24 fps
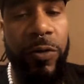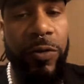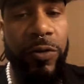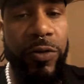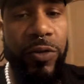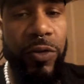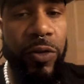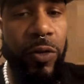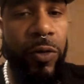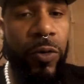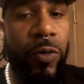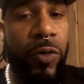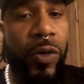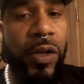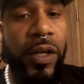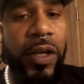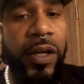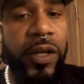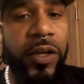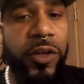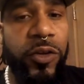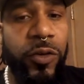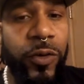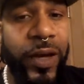So
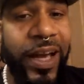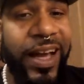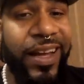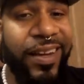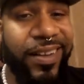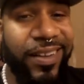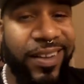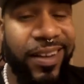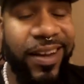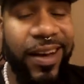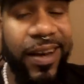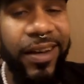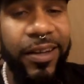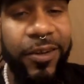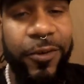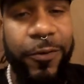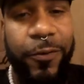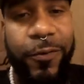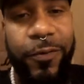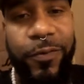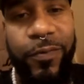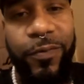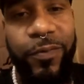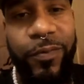you had a lot
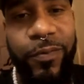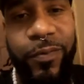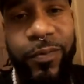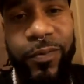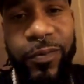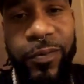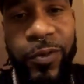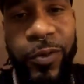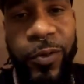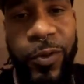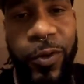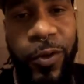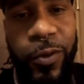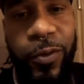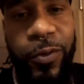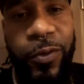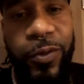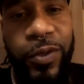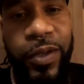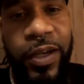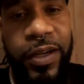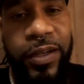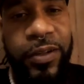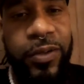of,
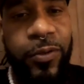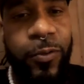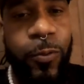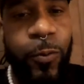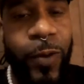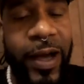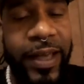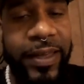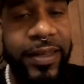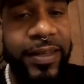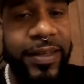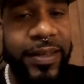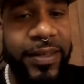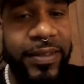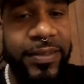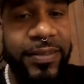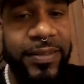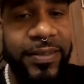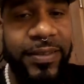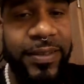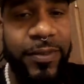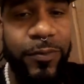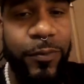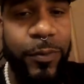young white kids
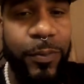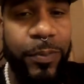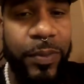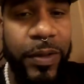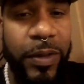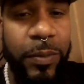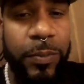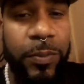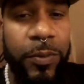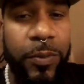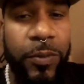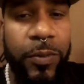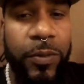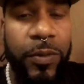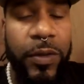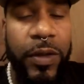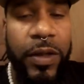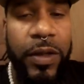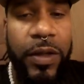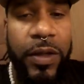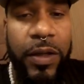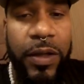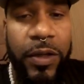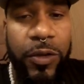and different people,
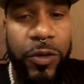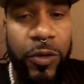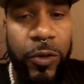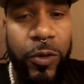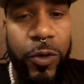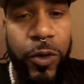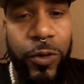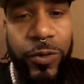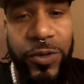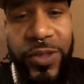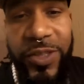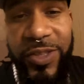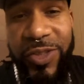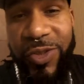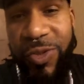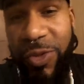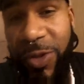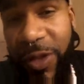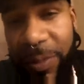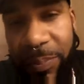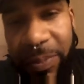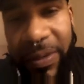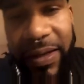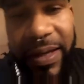just
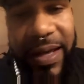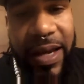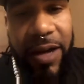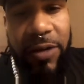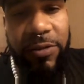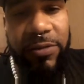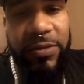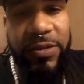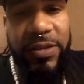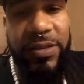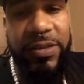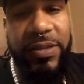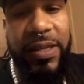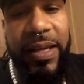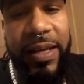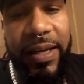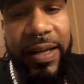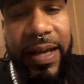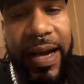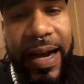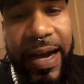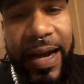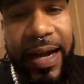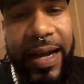tripping out, just getting
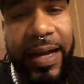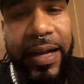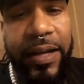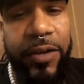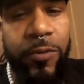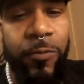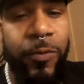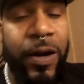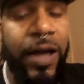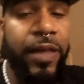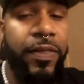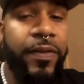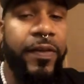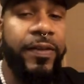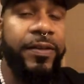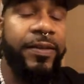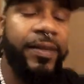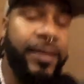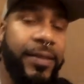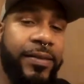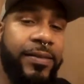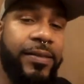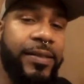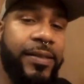high, rather
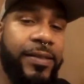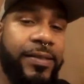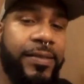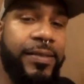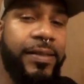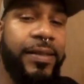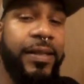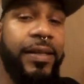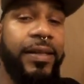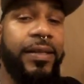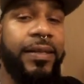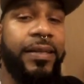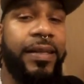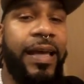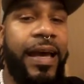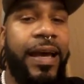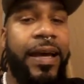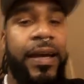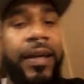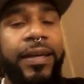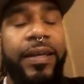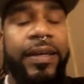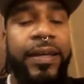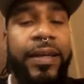than just seeing
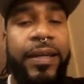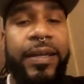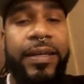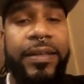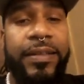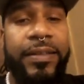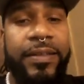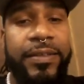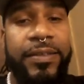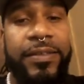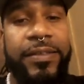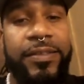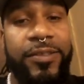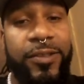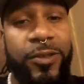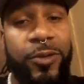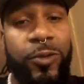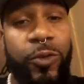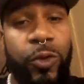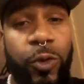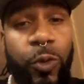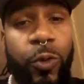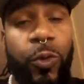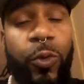that this is a
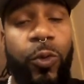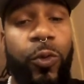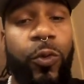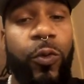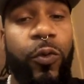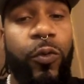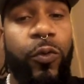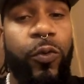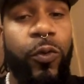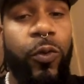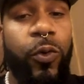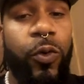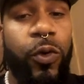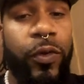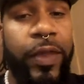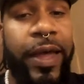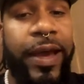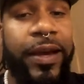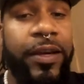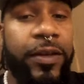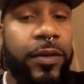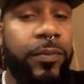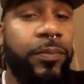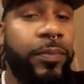tool
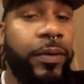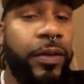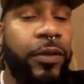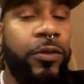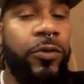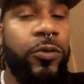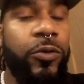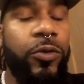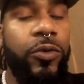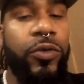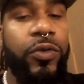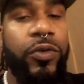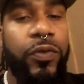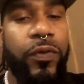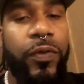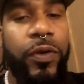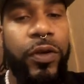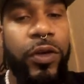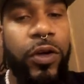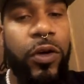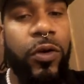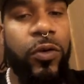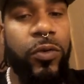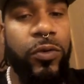that could be used for
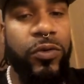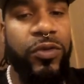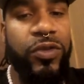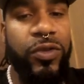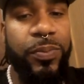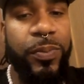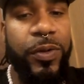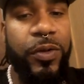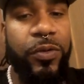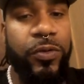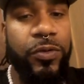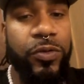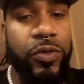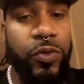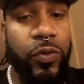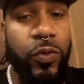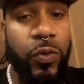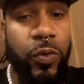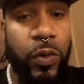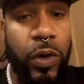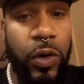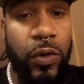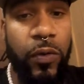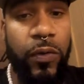your own spiritual
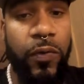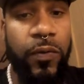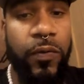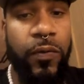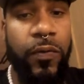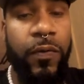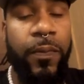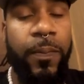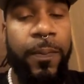growth.